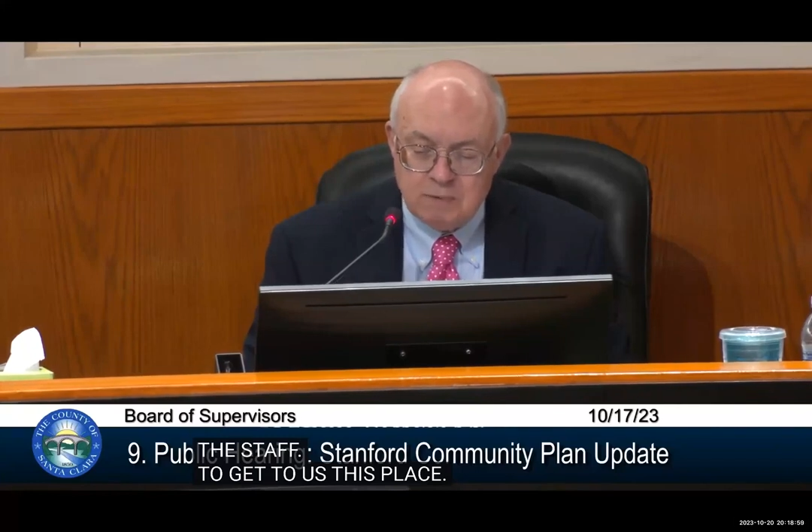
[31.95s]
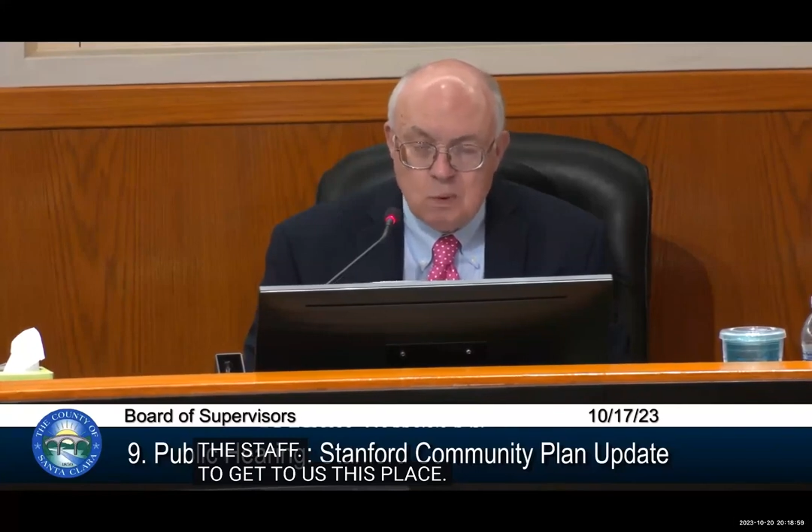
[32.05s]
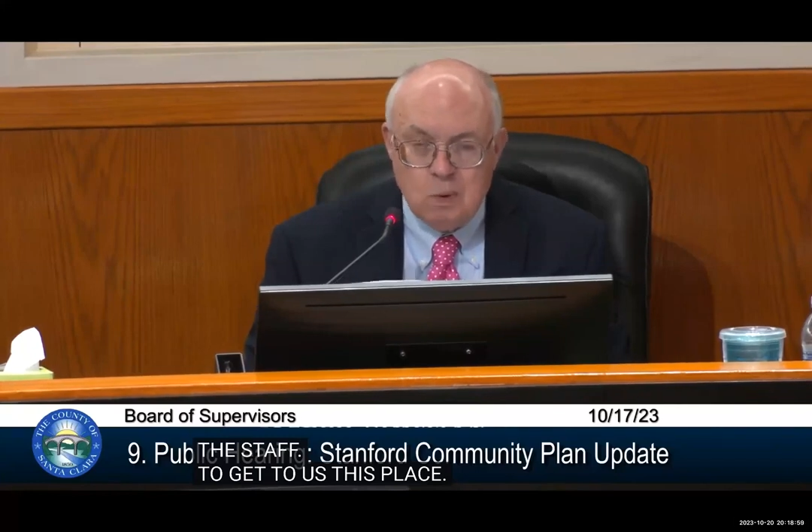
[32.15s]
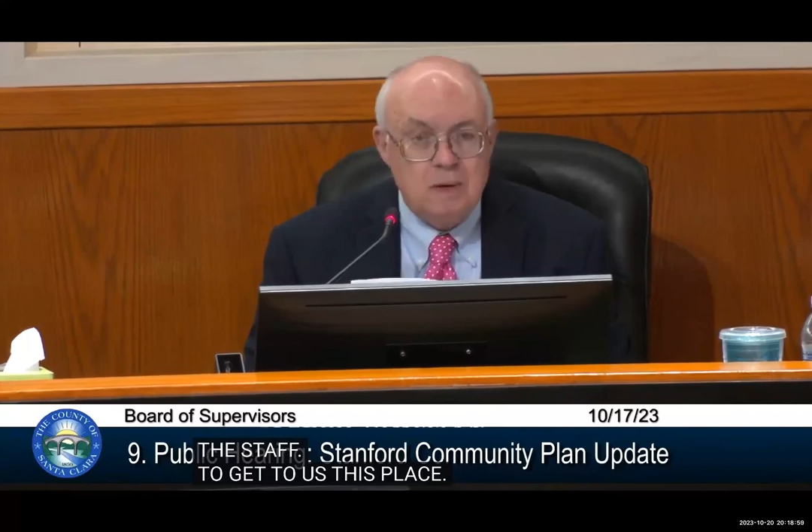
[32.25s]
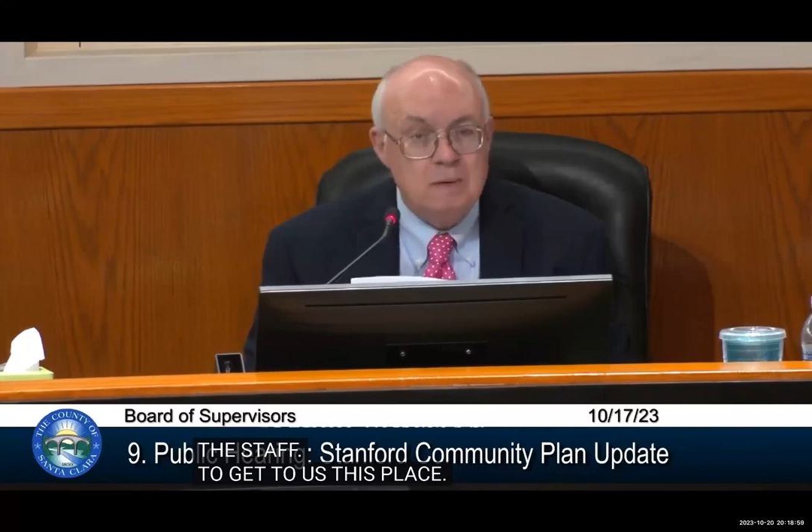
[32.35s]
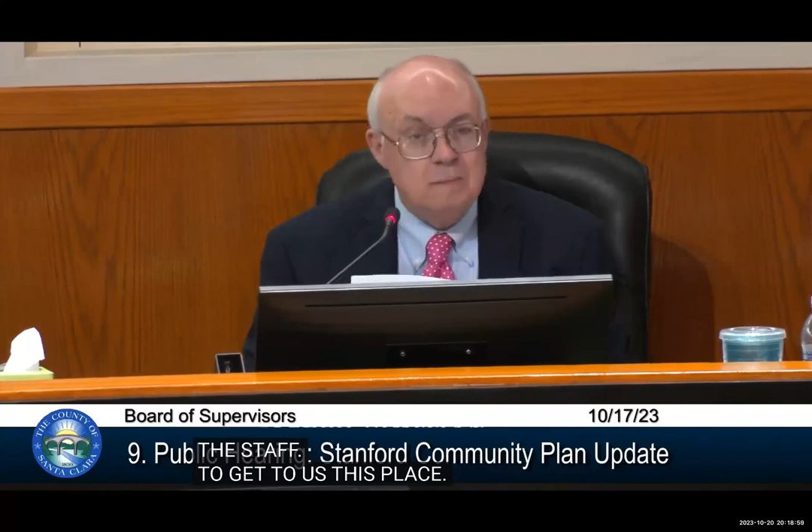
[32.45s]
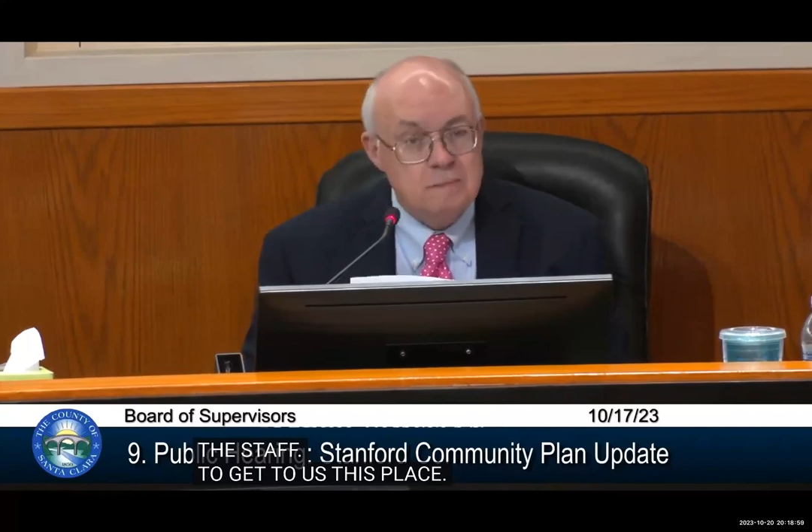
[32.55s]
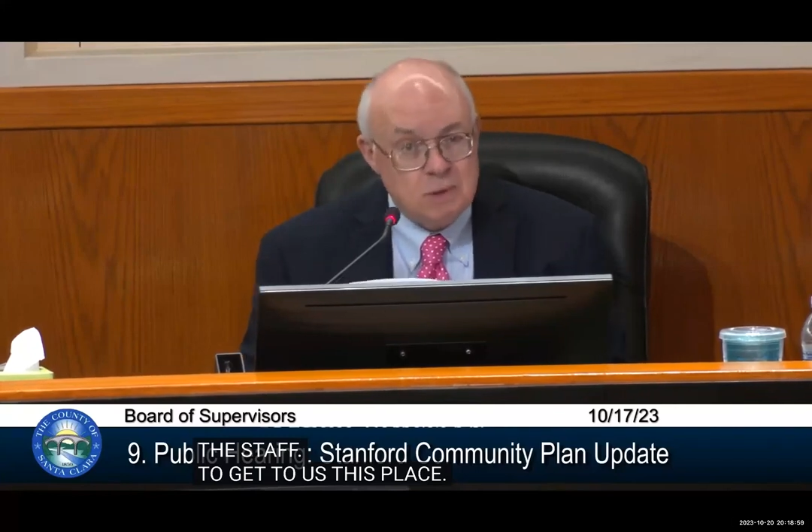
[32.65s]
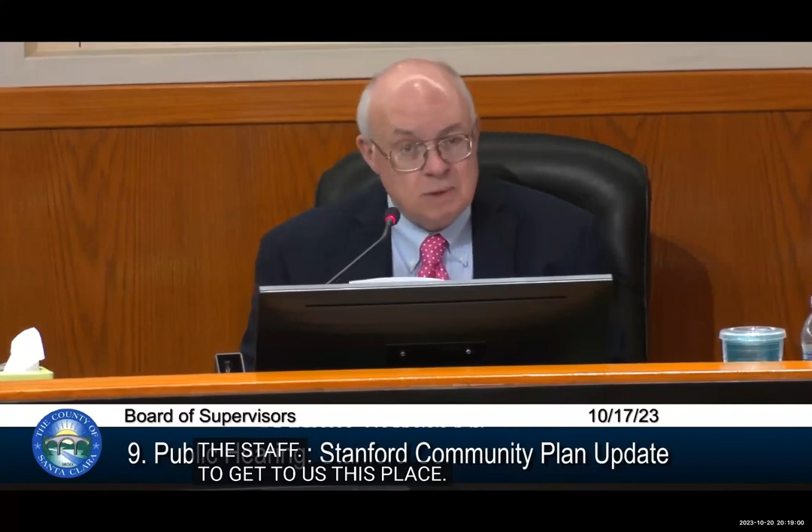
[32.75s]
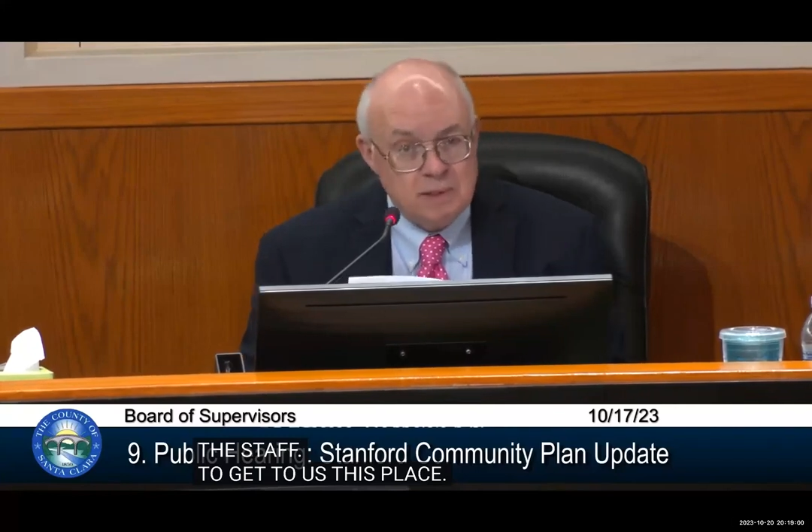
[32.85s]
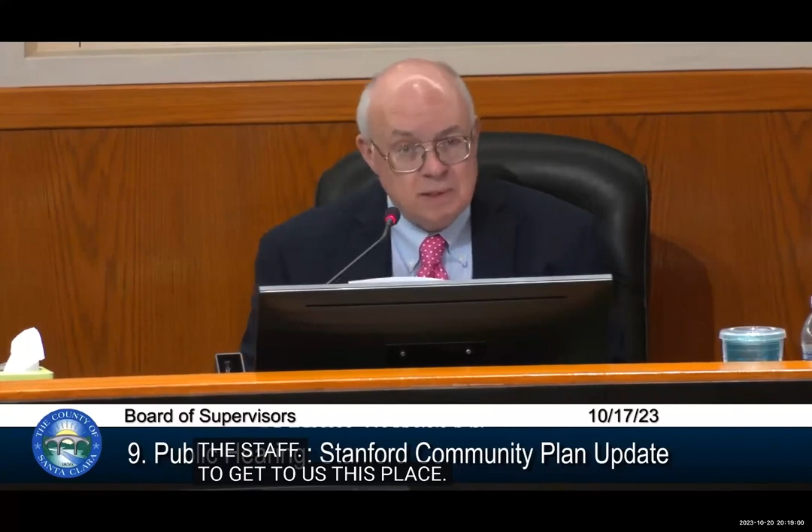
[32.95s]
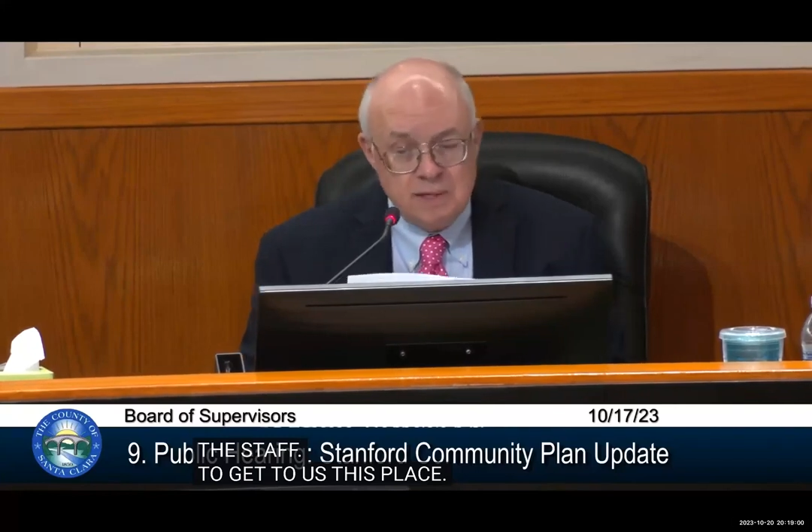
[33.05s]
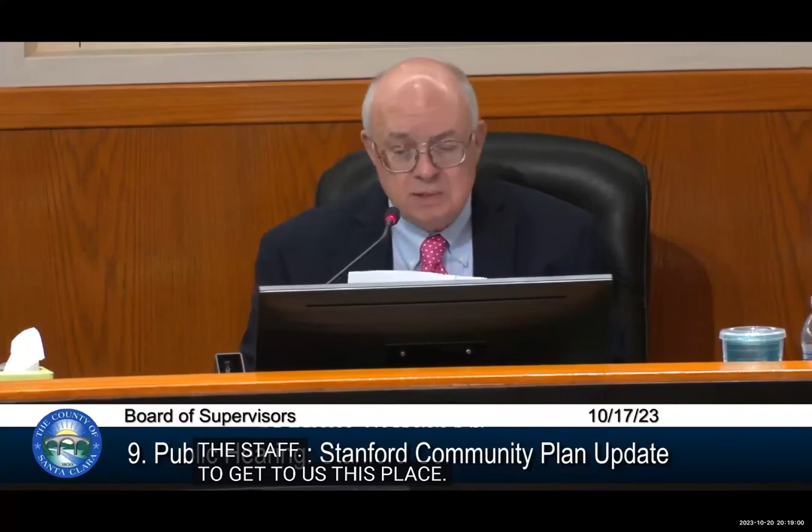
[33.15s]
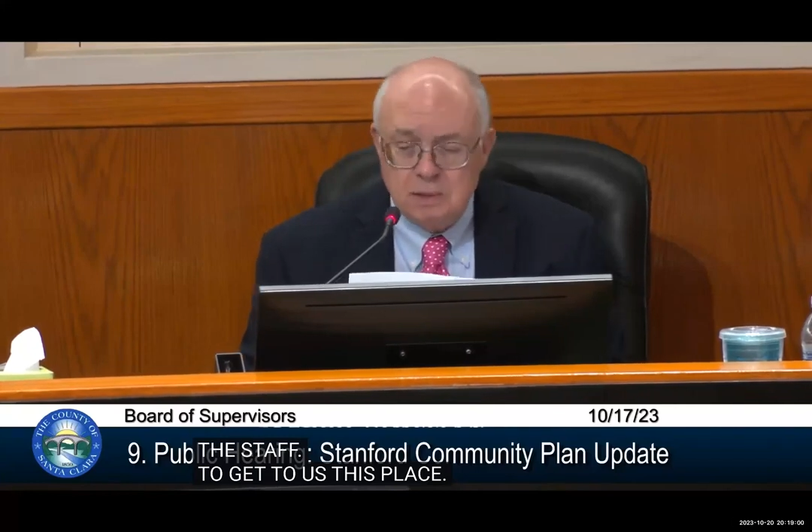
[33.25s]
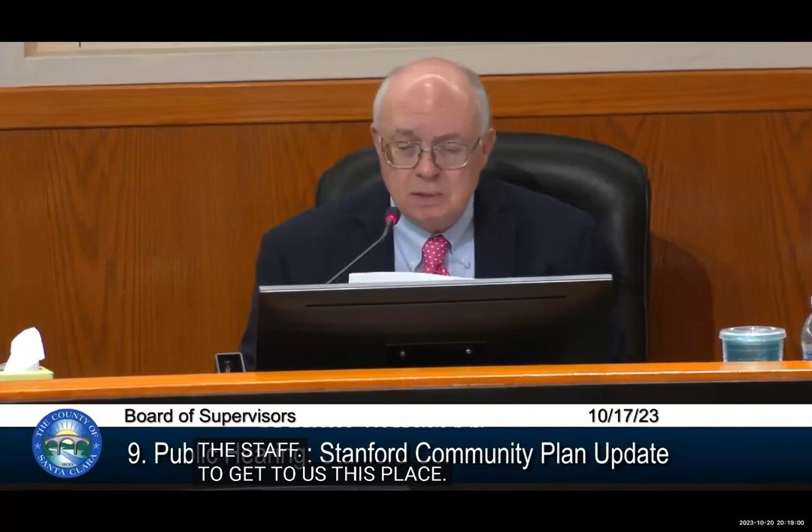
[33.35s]
4,
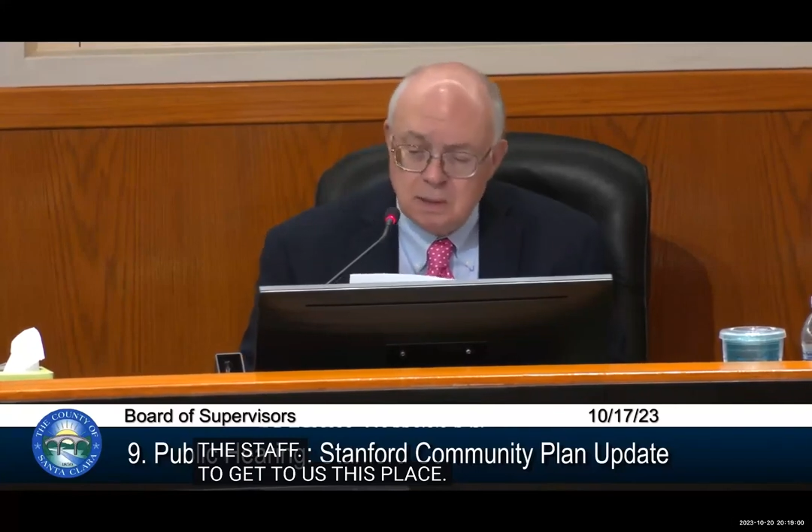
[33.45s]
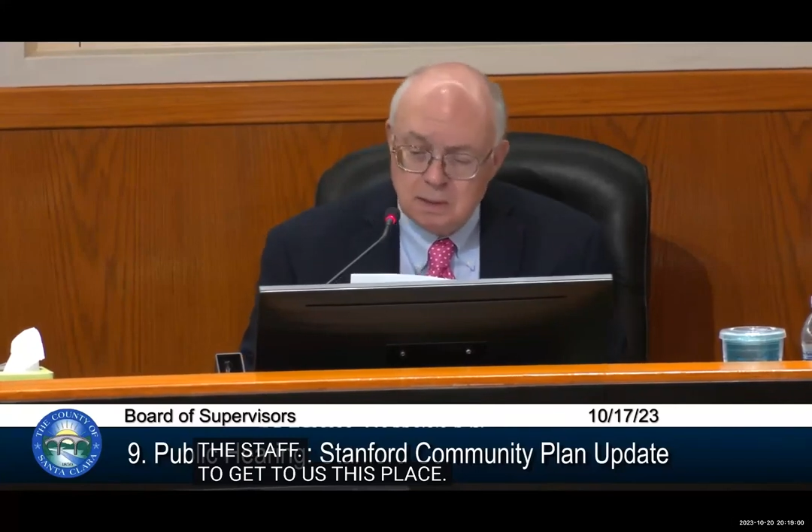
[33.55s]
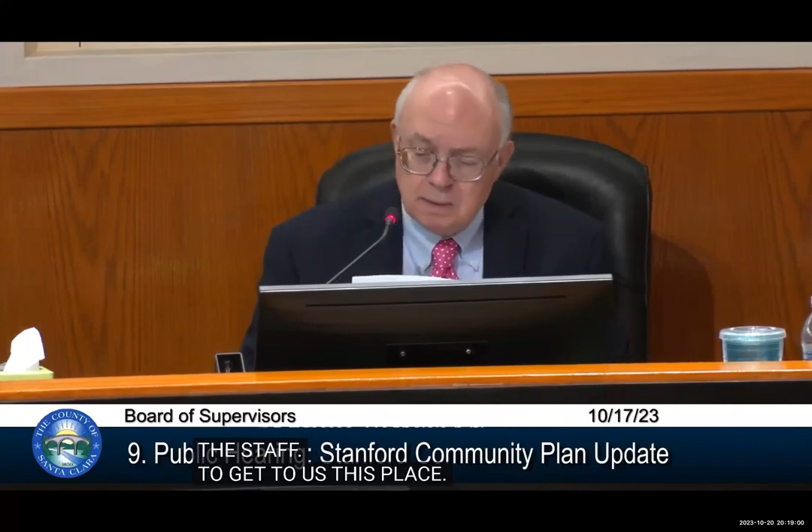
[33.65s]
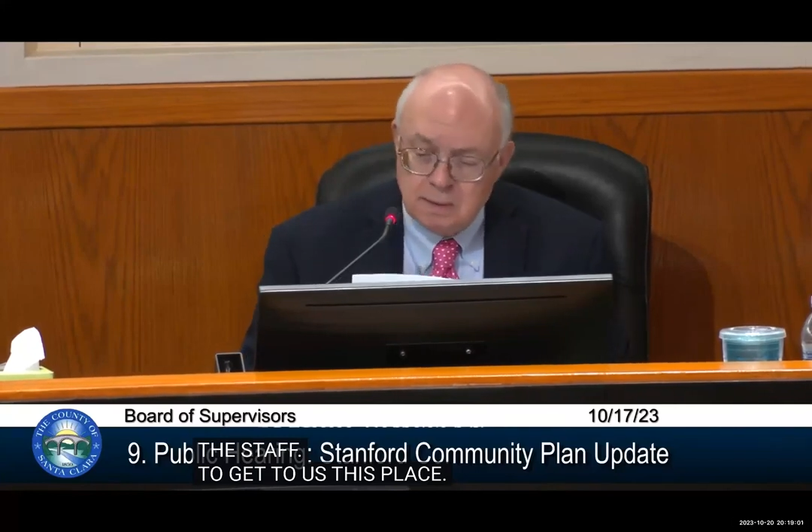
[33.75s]
circulation,